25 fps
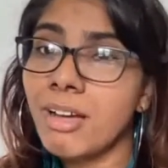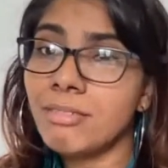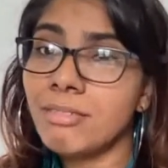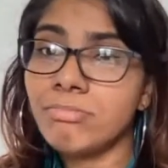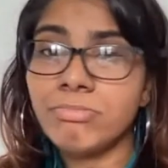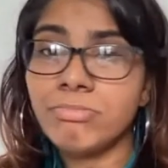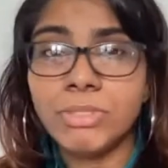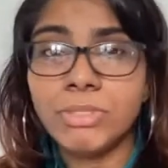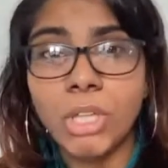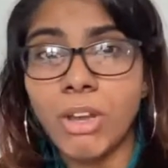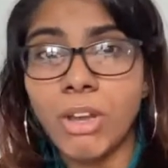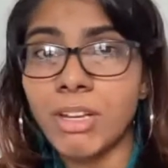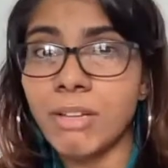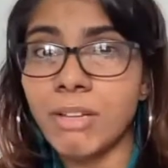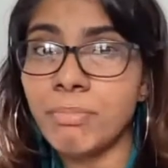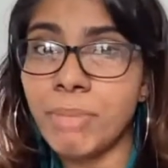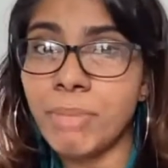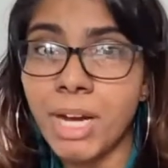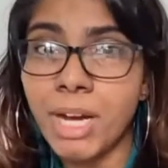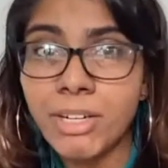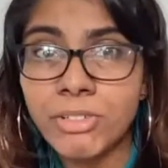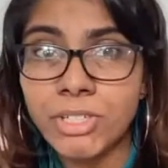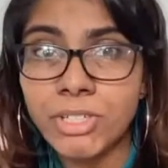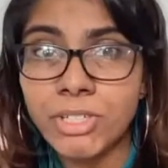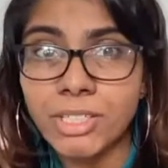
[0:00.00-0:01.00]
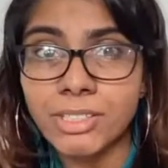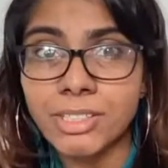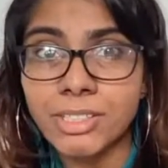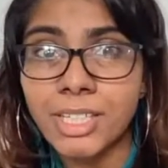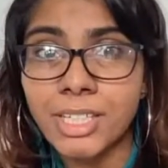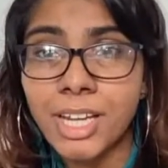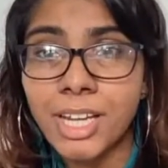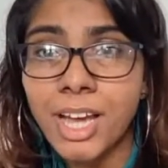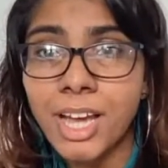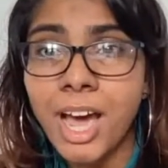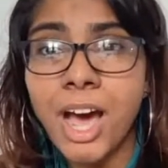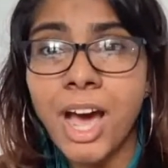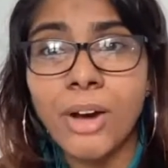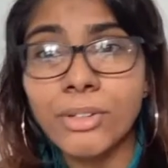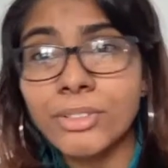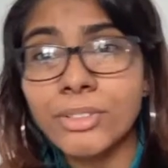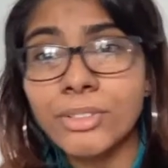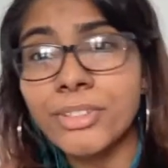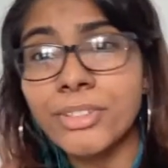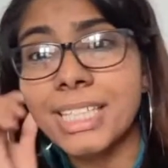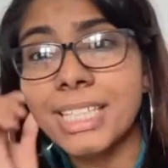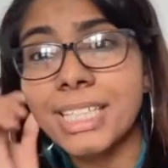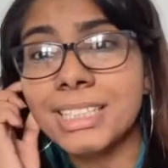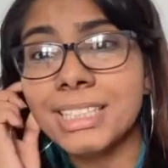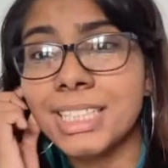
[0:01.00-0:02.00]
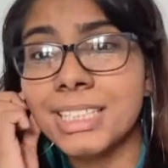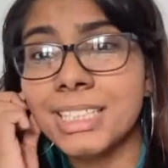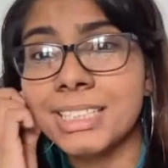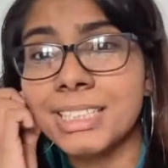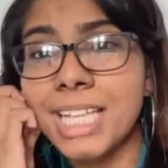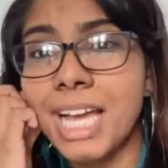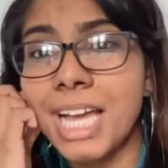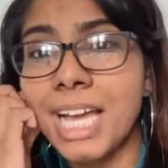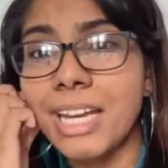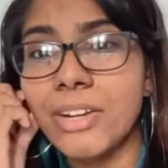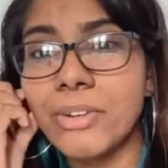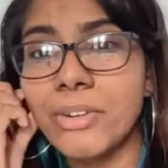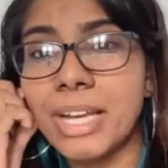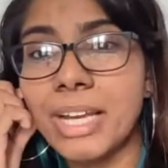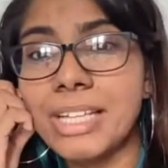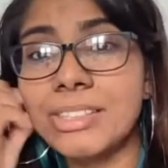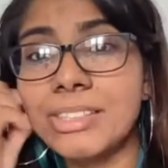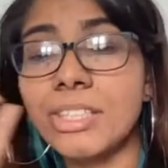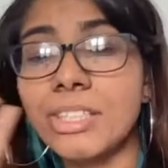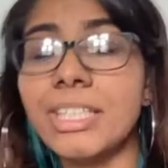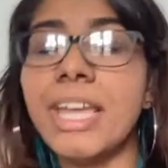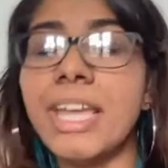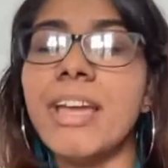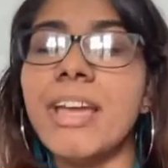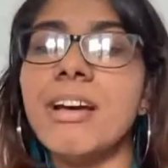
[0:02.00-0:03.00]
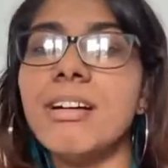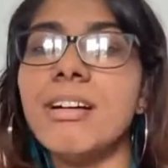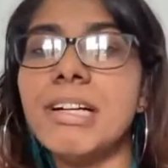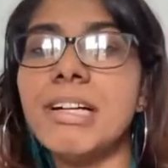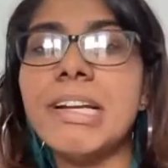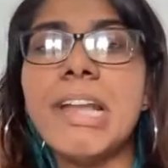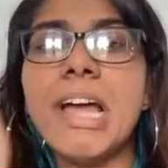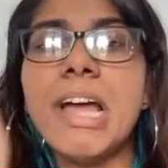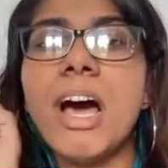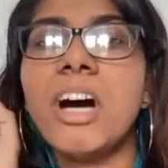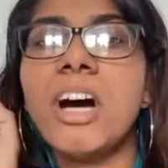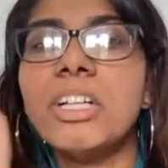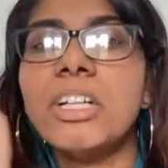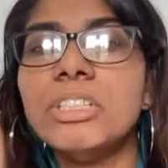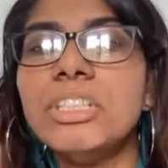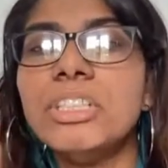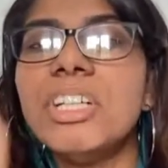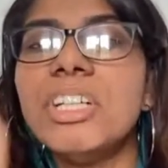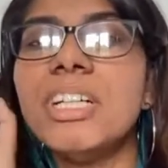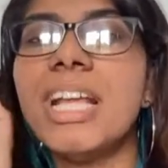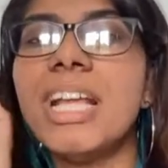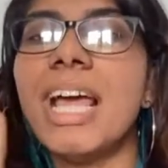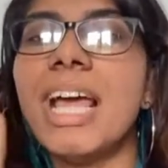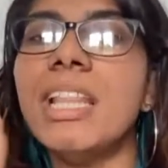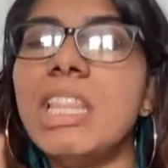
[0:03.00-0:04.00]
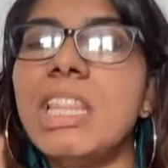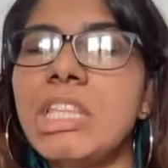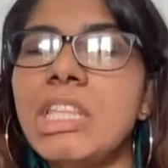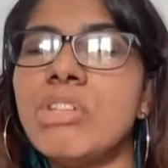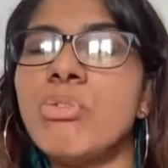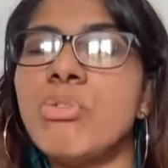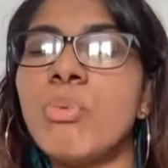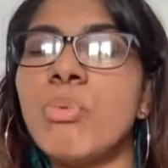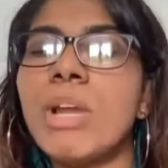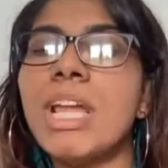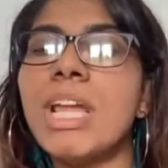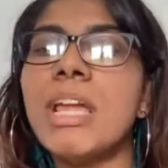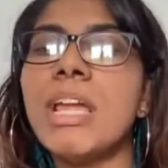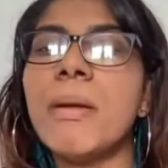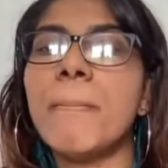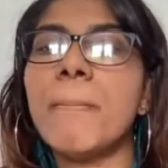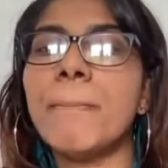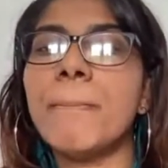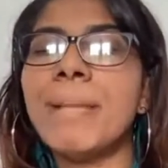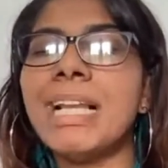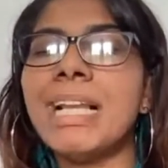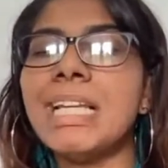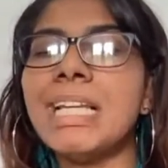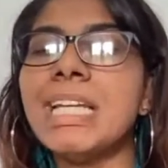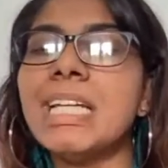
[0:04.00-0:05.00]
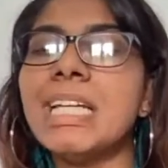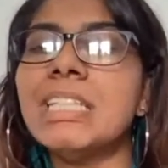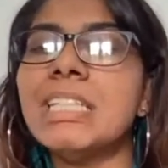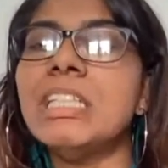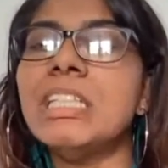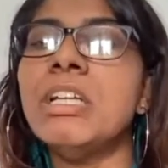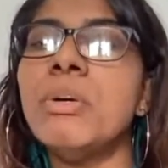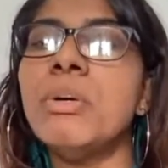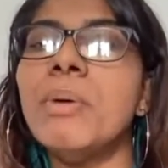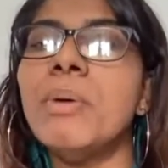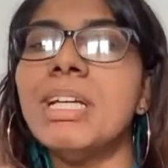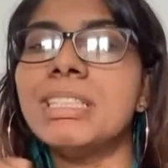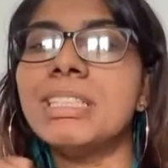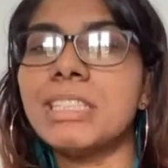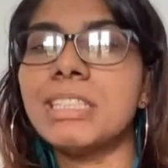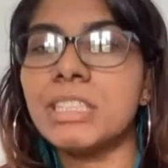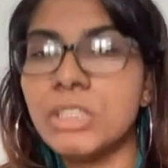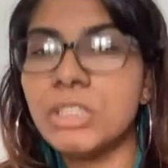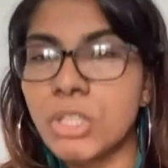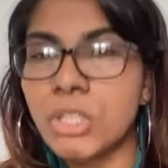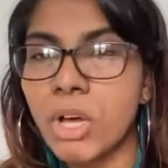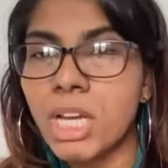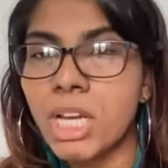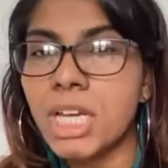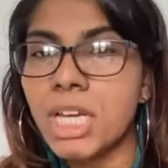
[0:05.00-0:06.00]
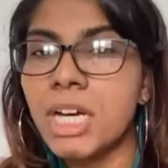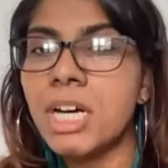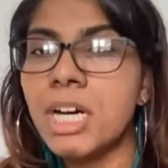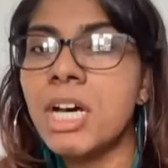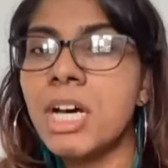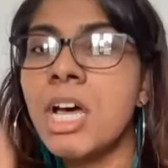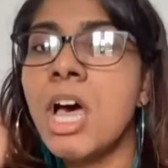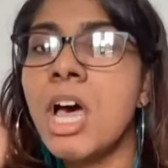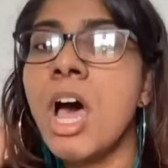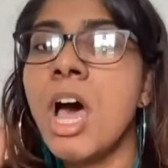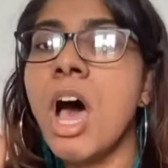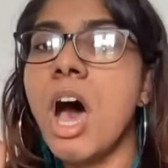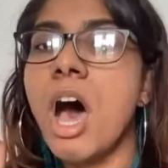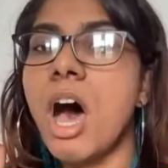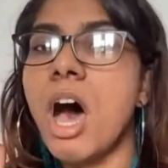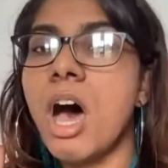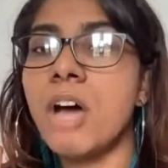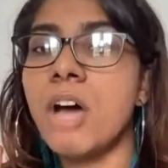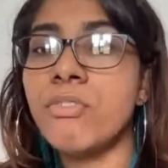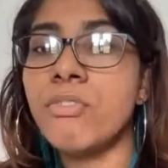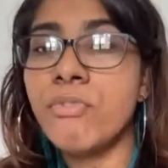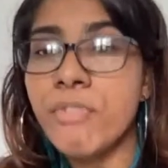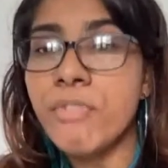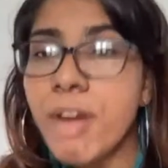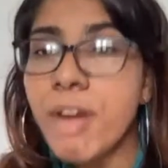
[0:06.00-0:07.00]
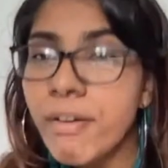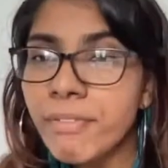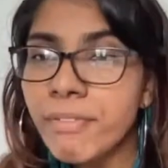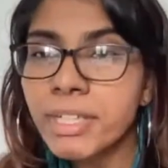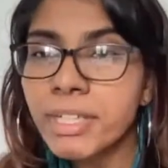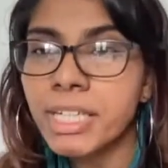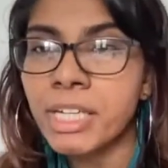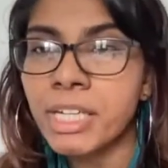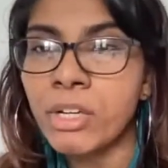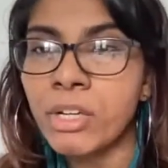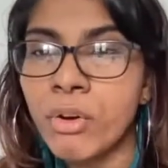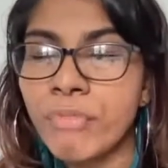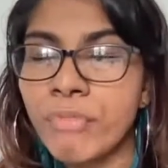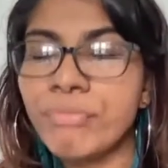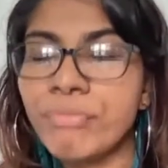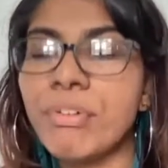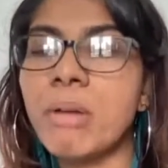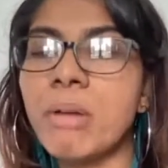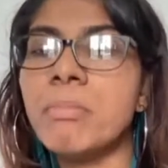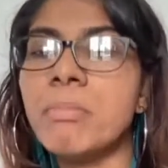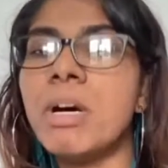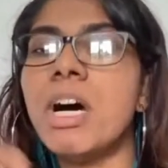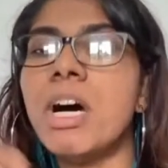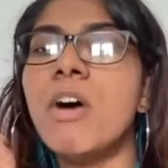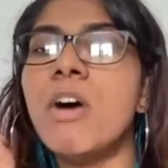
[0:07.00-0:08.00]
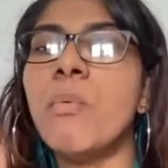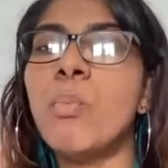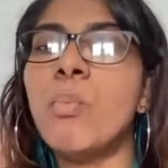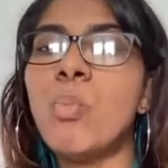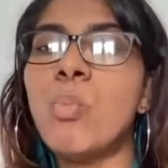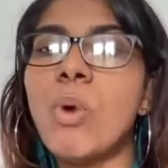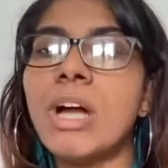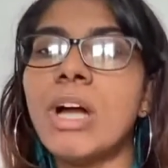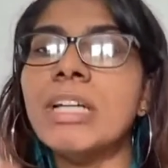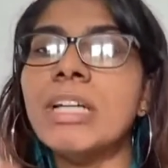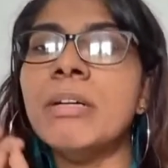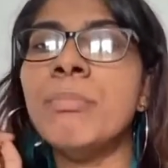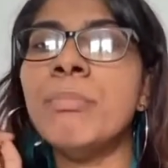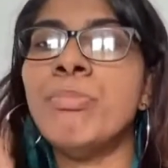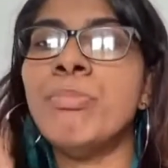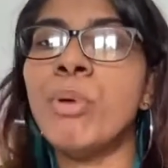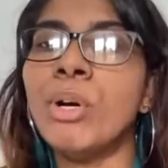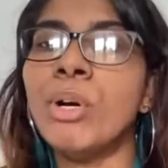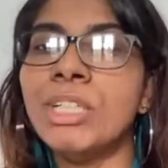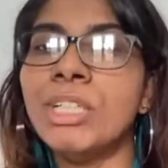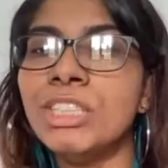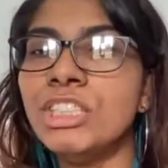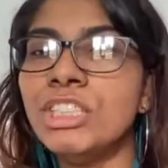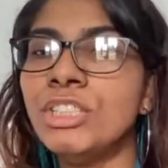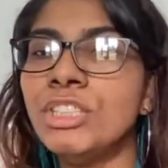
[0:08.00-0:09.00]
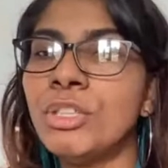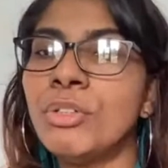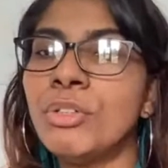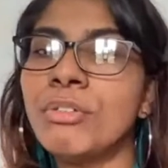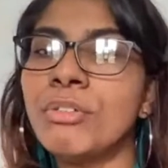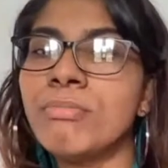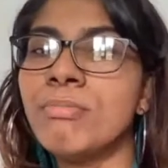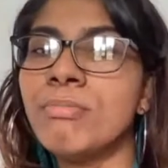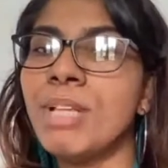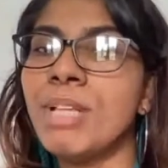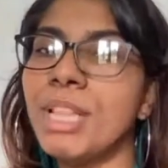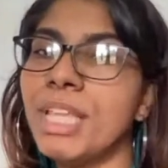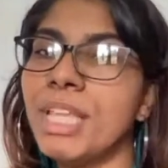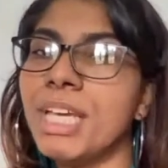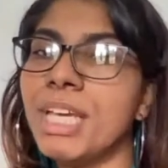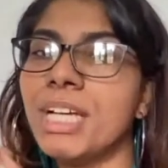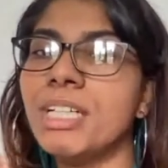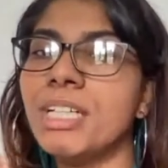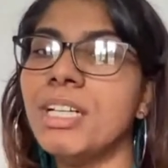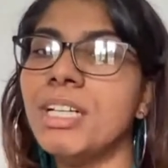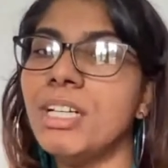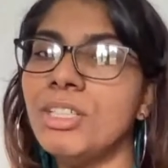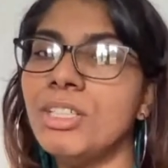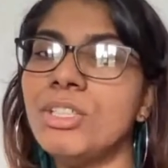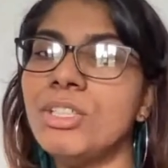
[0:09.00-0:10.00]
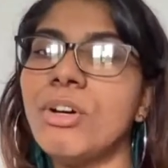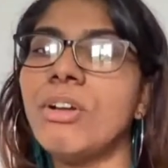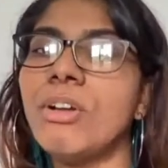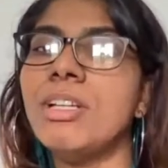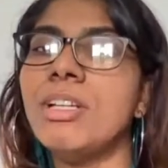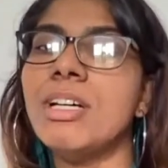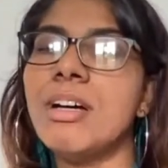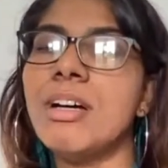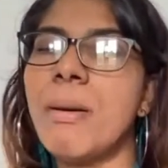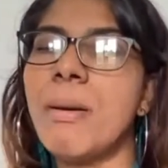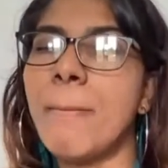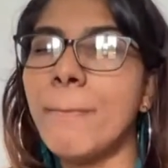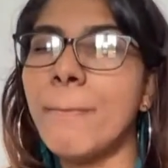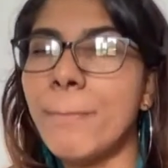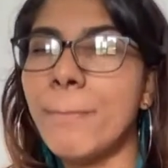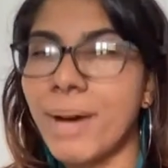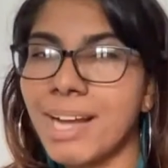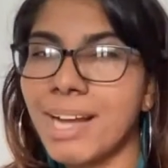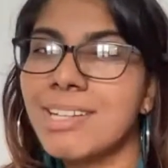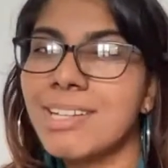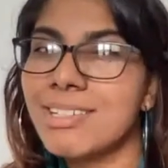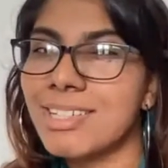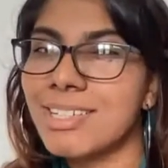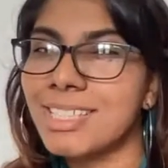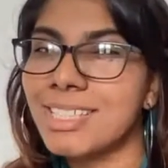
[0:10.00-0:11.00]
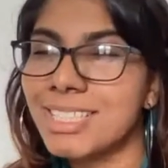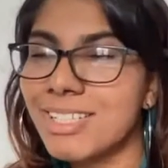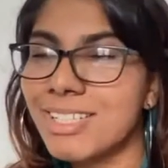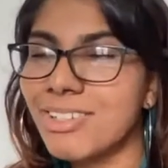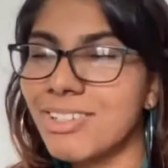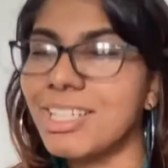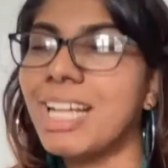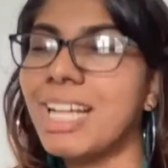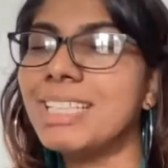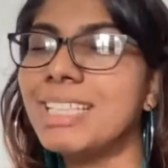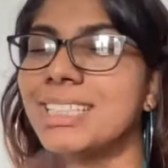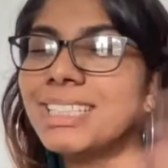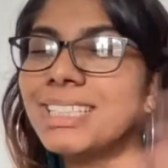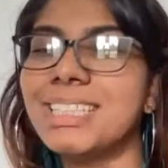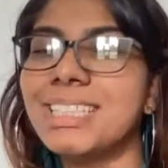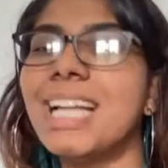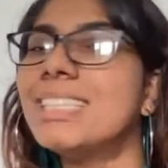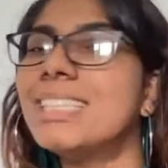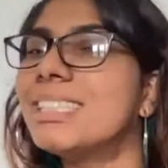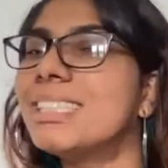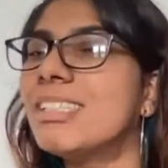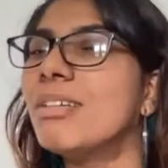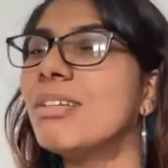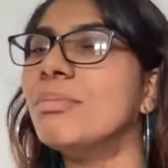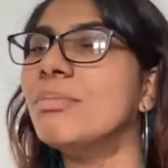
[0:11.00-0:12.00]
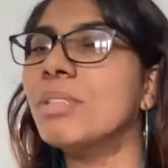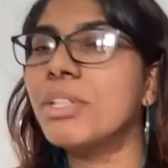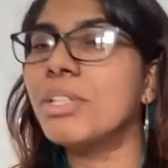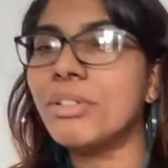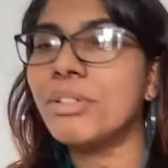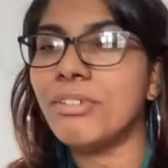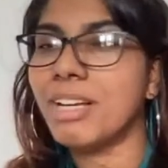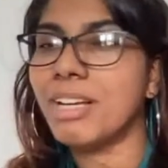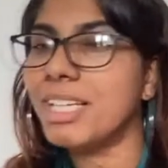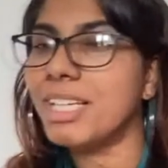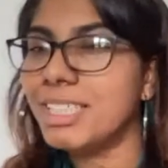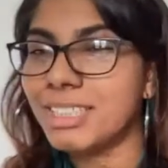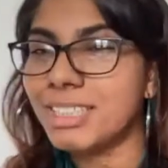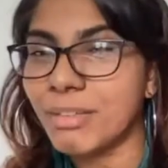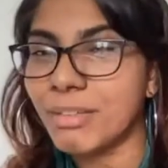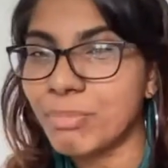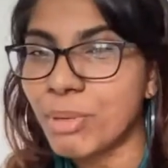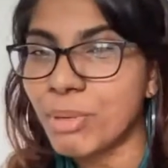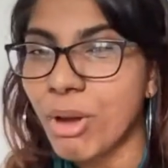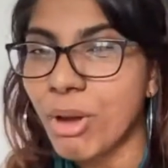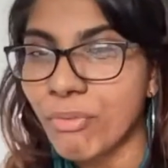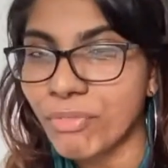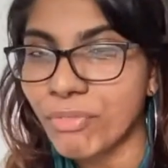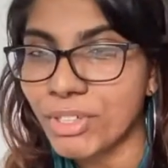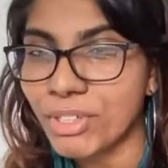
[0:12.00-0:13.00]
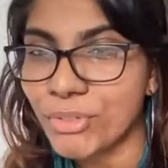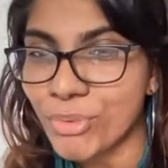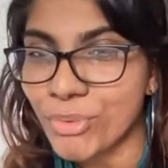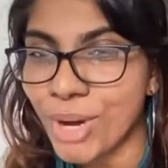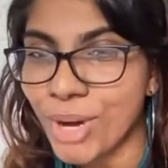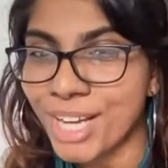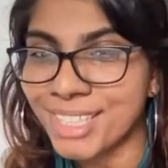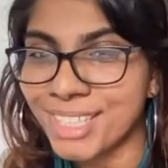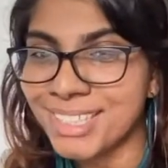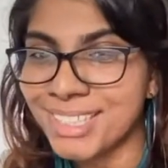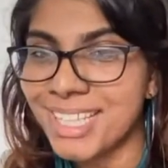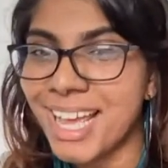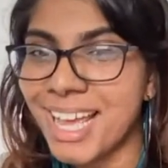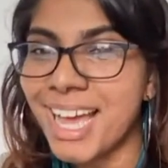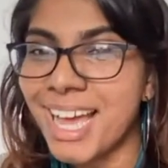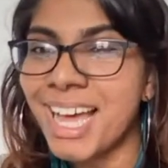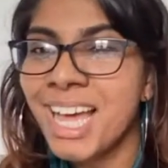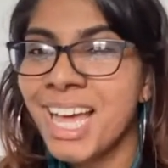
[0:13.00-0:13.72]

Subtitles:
dollar budget. How crazy is that? Okay, so they earned 103 million US dollar revenue from a 1.2 million dollar budget. So that's a crazy profit right there.